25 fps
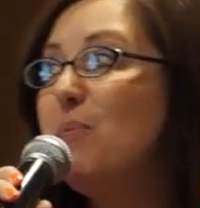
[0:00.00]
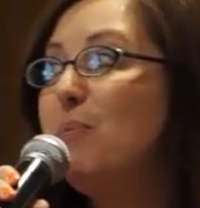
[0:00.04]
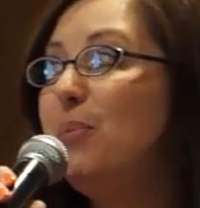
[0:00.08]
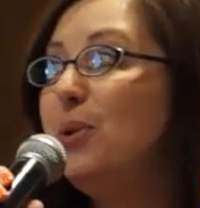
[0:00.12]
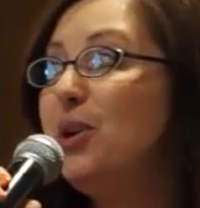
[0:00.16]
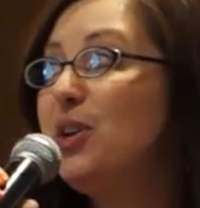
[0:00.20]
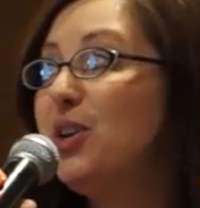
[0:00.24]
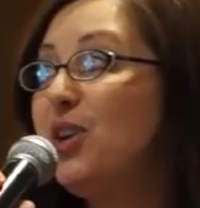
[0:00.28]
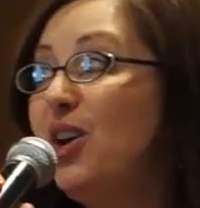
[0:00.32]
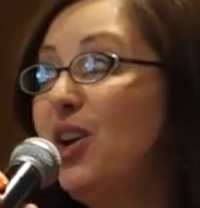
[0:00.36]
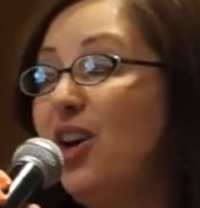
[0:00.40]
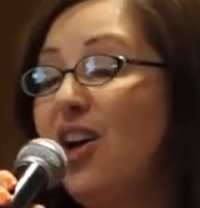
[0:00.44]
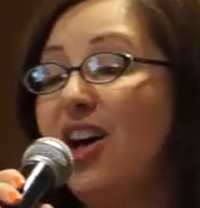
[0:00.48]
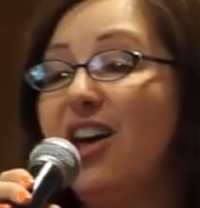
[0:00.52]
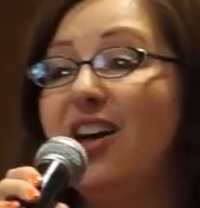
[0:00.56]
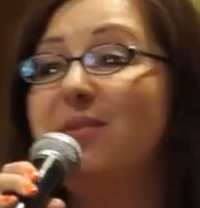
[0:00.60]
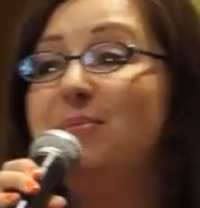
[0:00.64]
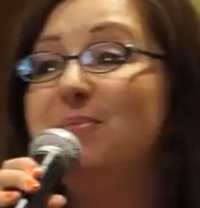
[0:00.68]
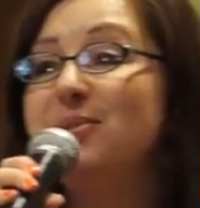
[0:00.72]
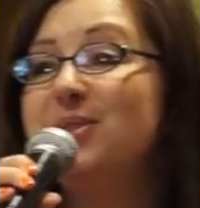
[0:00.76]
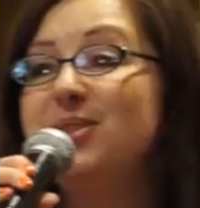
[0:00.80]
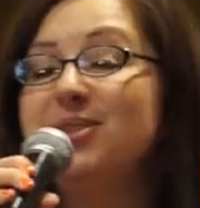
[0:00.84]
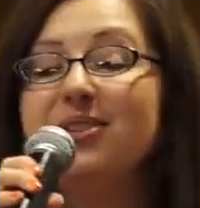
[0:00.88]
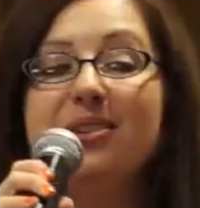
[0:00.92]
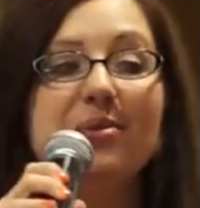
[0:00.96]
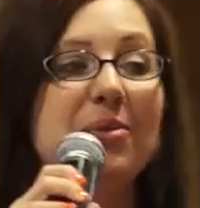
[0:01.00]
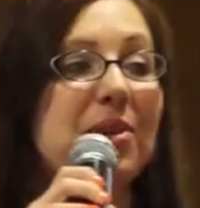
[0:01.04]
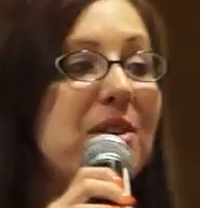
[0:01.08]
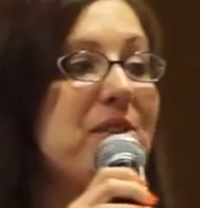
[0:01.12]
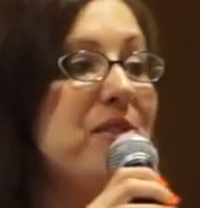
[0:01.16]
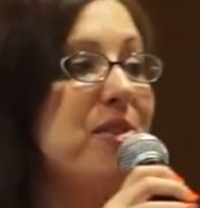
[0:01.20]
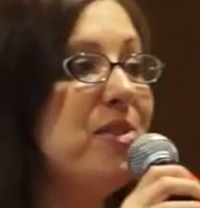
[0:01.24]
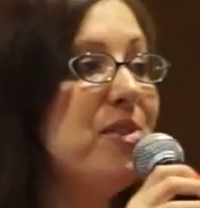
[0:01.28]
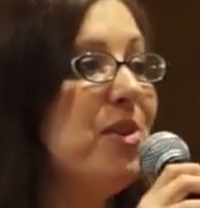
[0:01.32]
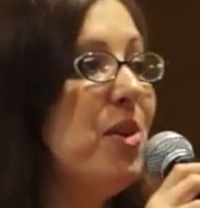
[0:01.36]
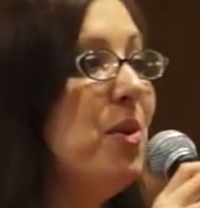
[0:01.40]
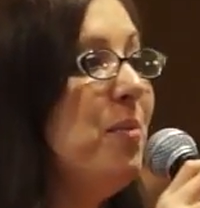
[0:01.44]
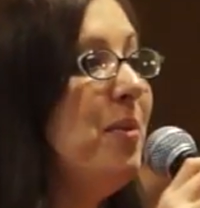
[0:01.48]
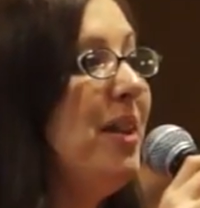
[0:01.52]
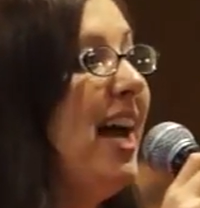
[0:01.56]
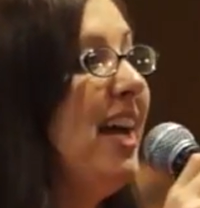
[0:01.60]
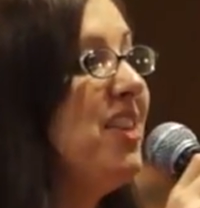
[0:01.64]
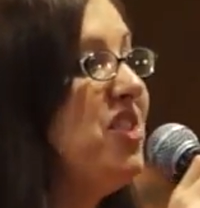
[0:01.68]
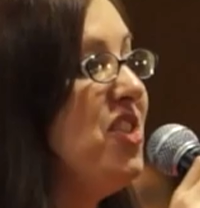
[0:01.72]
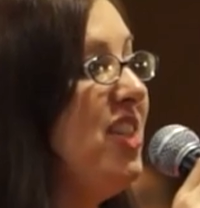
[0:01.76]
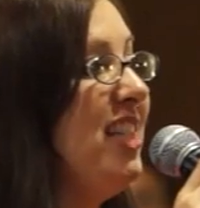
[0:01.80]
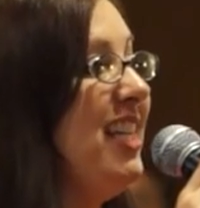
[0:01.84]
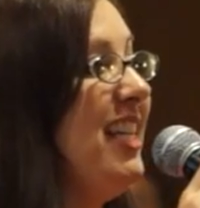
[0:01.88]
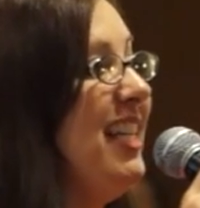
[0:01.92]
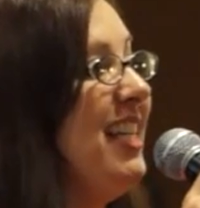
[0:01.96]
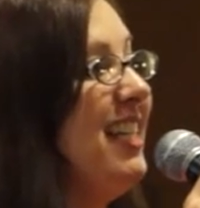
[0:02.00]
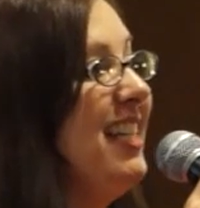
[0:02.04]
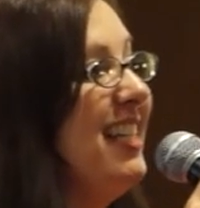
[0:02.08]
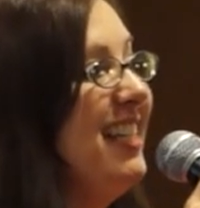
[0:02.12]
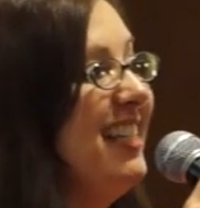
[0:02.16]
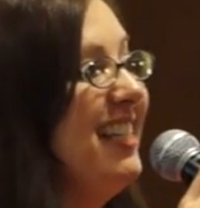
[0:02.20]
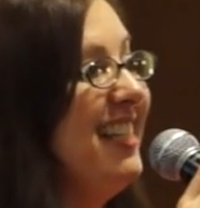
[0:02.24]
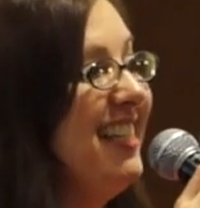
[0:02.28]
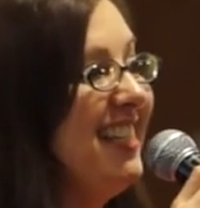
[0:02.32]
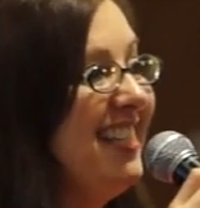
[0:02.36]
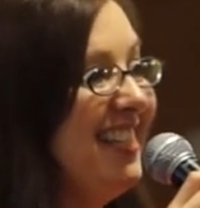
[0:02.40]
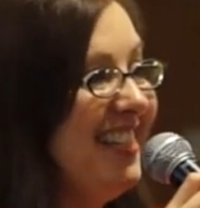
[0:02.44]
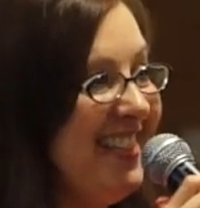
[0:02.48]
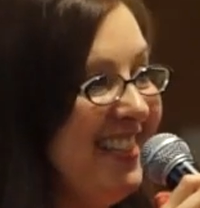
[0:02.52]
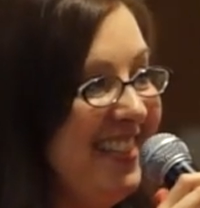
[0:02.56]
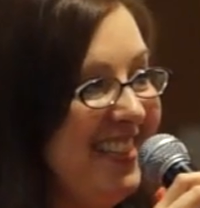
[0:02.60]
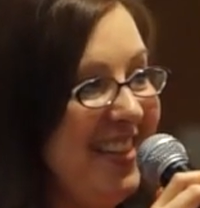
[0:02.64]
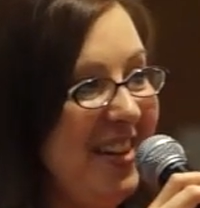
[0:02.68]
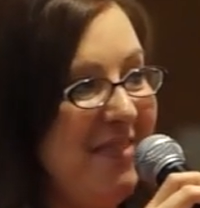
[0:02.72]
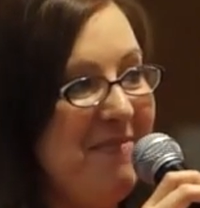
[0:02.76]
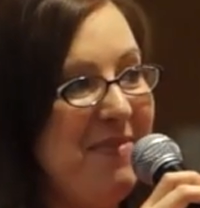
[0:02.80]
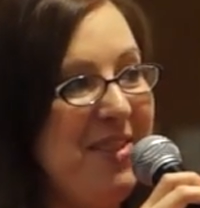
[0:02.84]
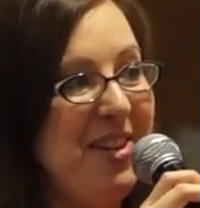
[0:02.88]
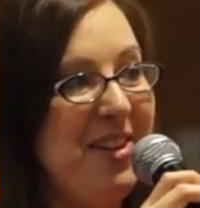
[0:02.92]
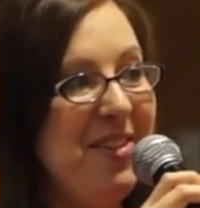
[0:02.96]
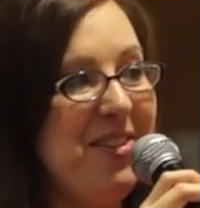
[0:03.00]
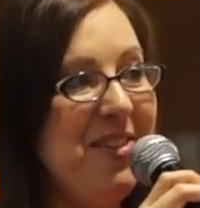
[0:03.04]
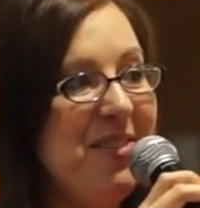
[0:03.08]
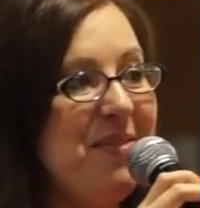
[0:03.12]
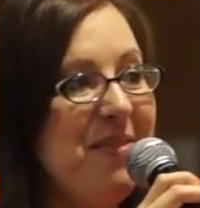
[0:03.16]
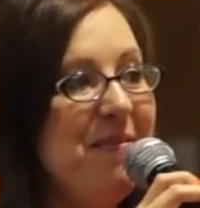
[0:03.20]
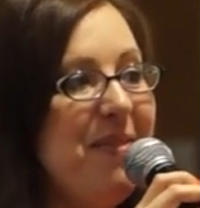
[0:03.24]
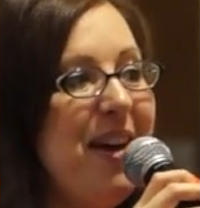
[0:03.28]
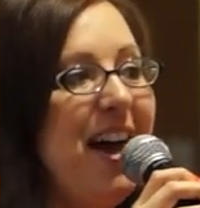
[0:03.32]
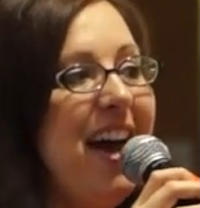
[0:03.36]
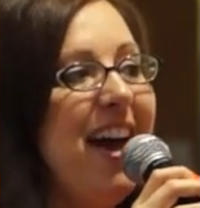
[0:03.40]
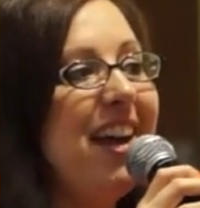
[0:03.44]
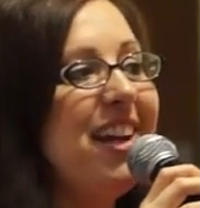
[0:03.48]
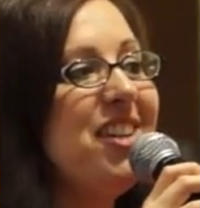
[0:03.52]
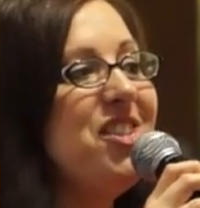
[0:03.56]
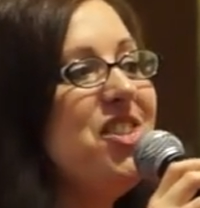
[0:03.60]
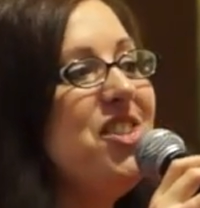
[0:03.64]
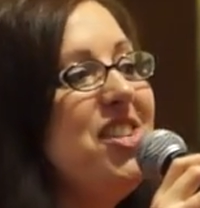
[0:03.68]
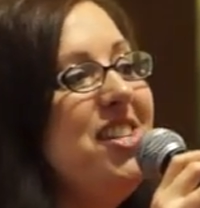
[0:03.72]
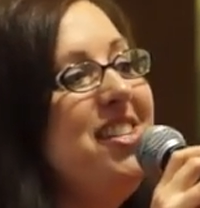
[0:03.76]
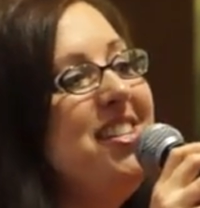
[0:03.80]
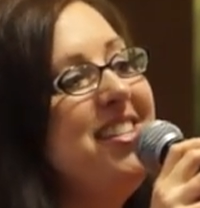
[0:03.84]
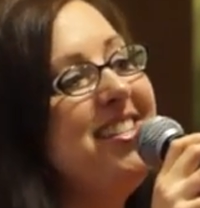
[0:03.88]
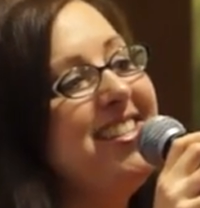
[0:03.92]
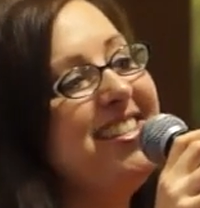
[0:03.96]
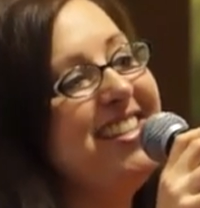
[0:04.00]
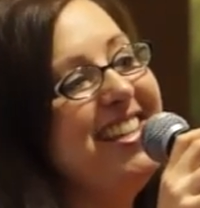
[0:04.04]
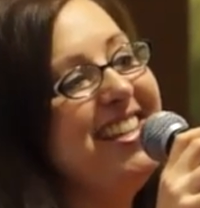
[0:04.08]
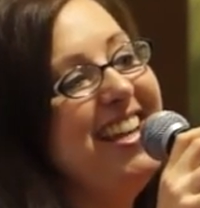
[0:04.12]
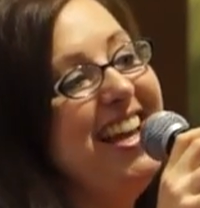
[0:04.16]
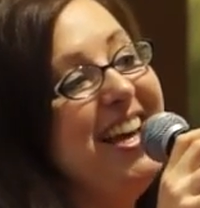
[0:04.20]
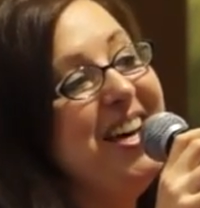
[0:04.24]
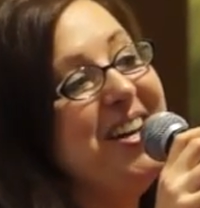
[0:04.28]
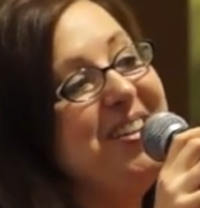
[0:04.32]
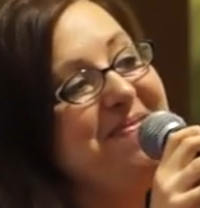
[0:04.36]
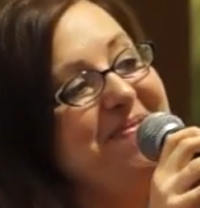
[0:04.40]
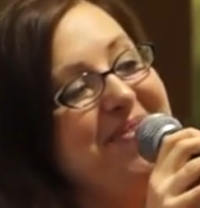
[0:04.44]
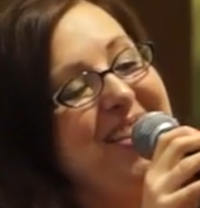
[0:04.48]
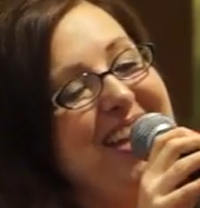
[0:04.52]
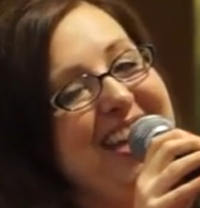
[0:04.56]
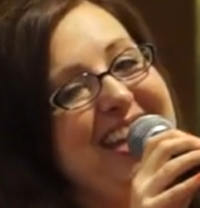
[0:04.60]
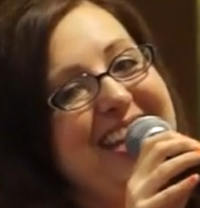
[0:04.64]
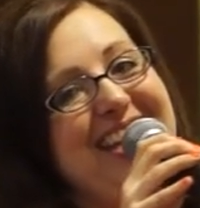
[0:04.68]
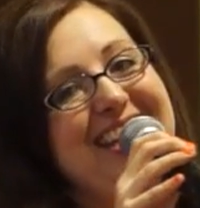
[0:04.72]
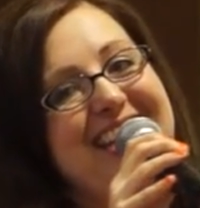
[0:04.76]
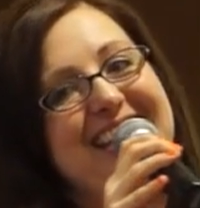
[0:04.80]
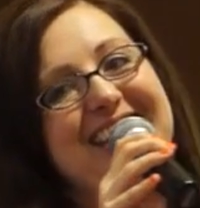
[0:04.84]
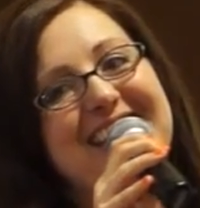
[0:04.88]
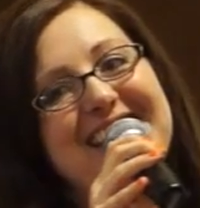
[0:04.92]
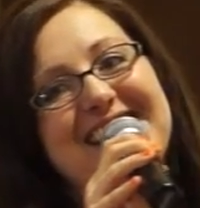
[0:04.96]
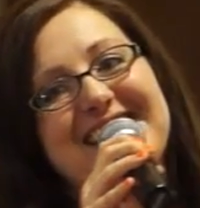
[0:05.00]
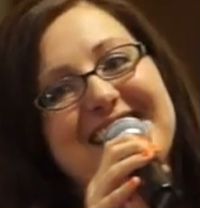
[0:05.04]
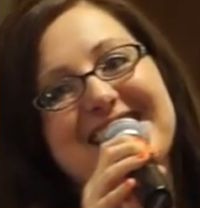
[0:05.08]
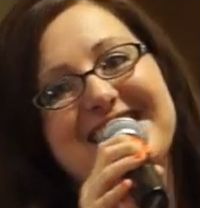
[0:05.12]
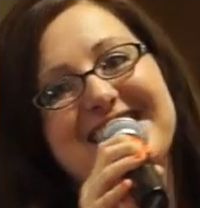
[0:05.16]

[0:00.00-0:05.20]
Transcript: Book clubs. Where's Zoe Lashley? Up there in the back. She's amazing.